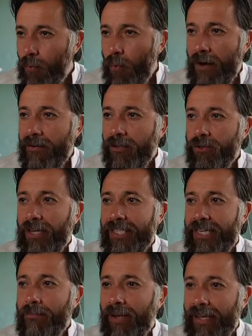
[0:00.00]
Whoever shall
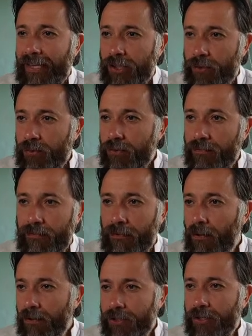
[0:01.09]
assemble against you
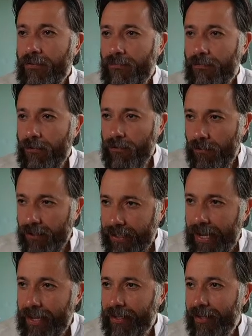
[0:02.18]
falls for your
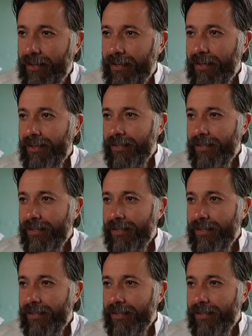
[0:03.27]
sake.